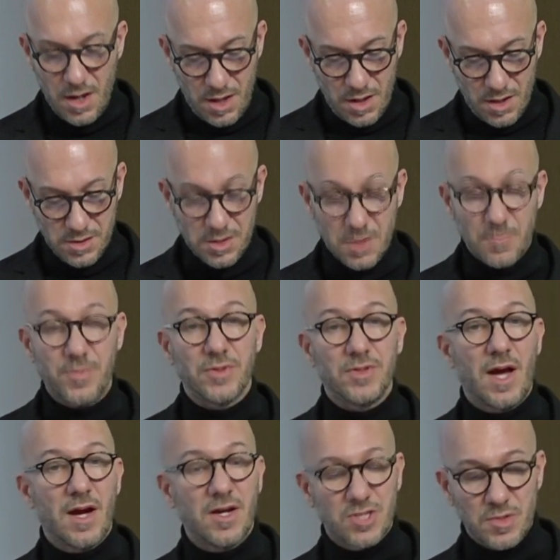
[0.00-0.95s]
The
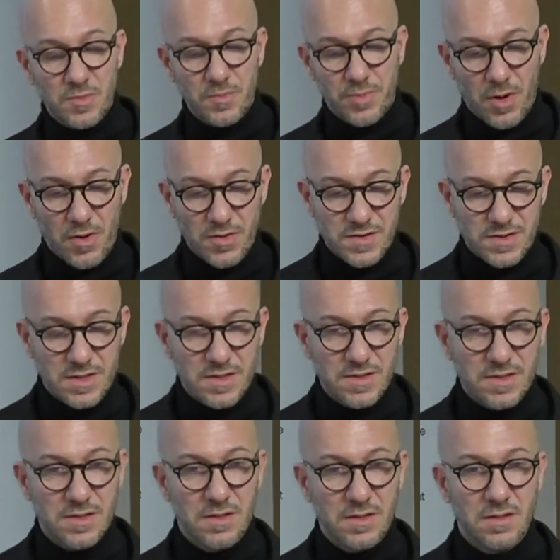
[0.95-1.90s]
production process,
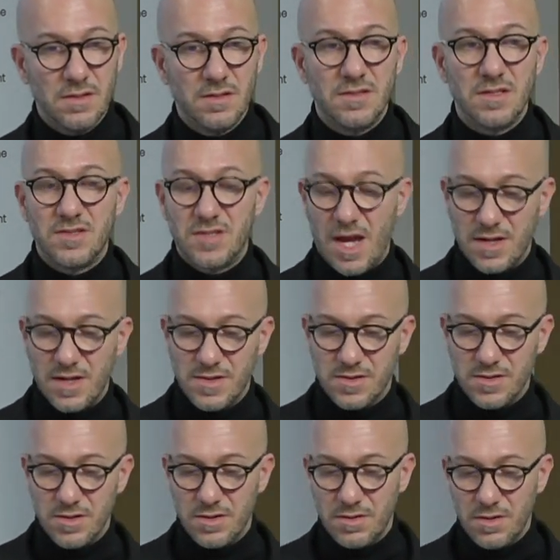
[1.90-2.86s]
the
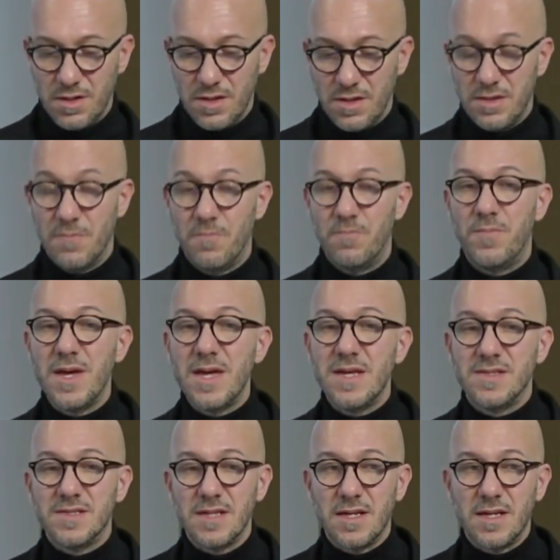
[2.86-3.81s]
texture, the
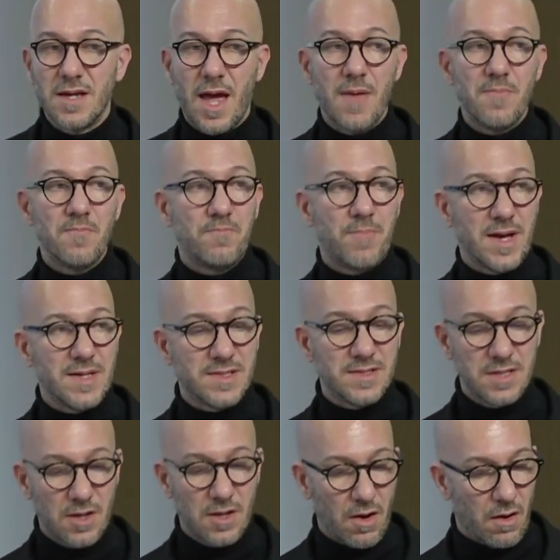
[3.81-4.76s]
basic and pasty
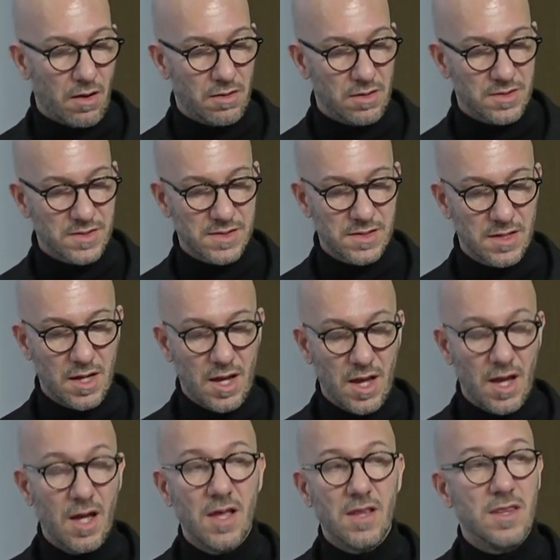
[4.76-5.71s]
colors,
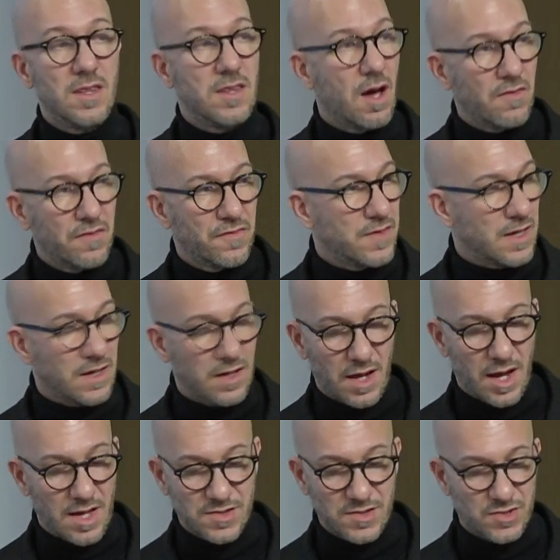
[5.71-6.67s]
nothing
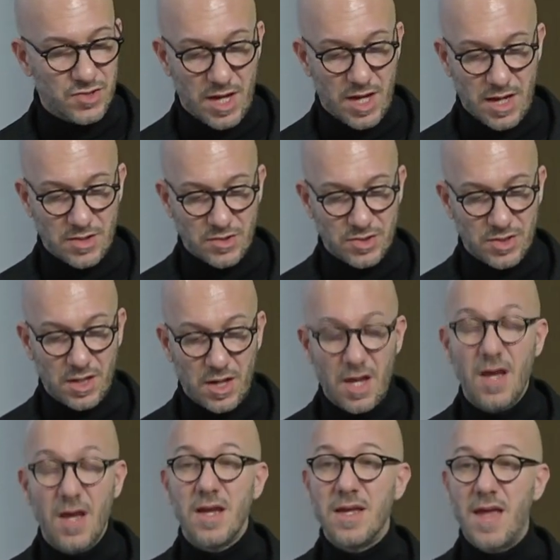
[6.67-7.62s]
has changed,
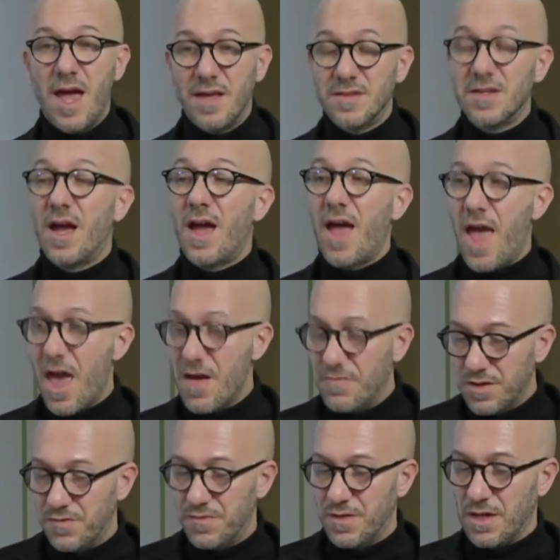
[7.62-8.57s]
yet
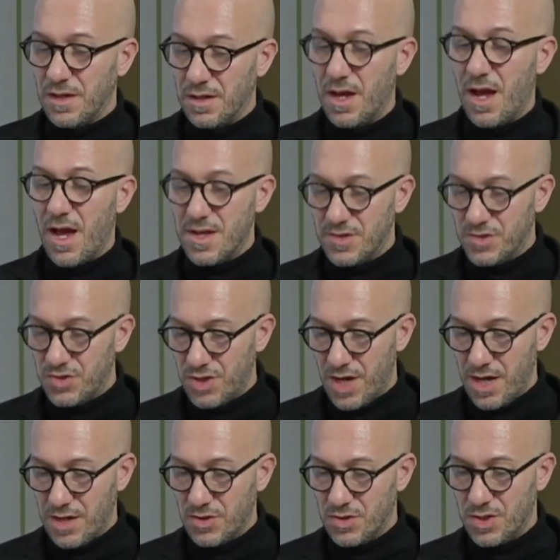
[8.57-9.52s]
everything has
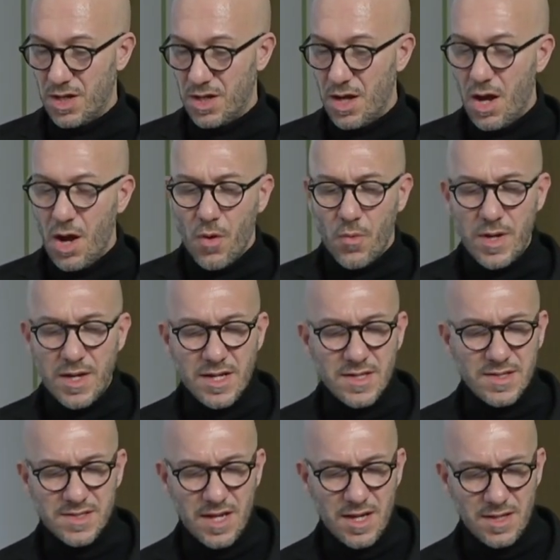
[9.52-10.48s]
changed. We can
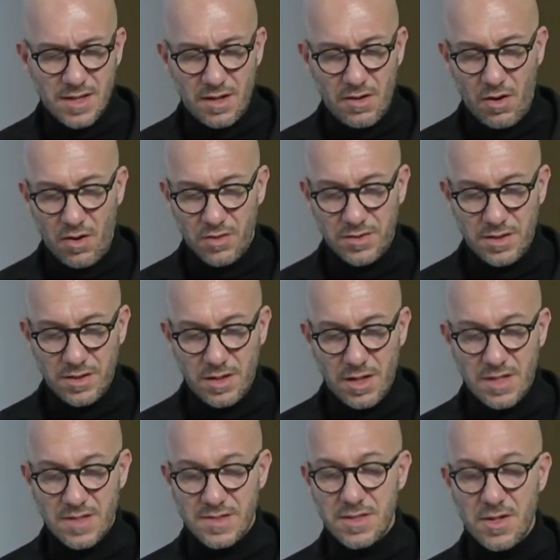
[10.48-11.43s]
say that Loden
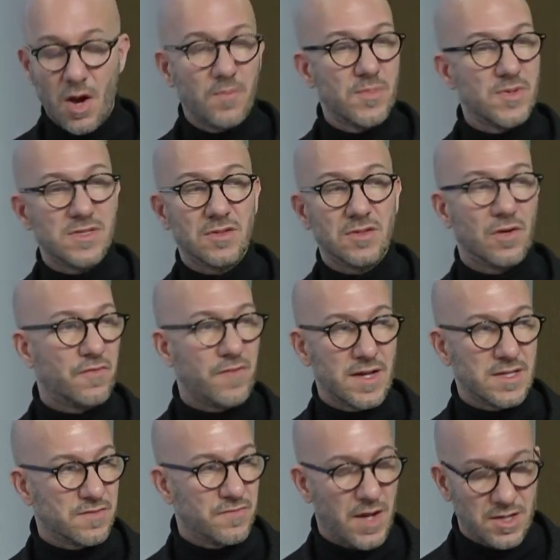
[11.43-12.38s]
is the opposite of
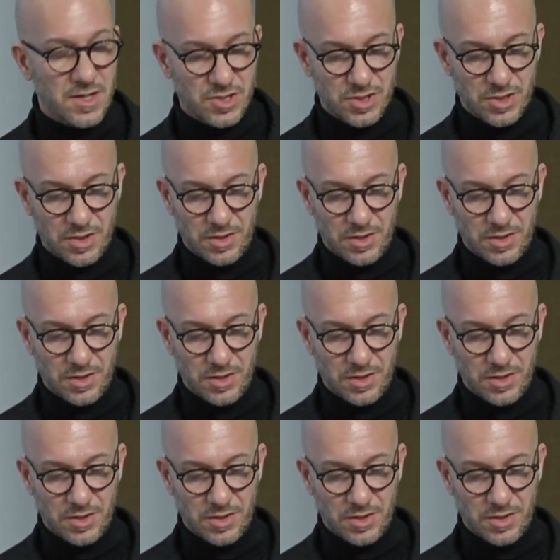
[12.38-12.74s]
fast fashion.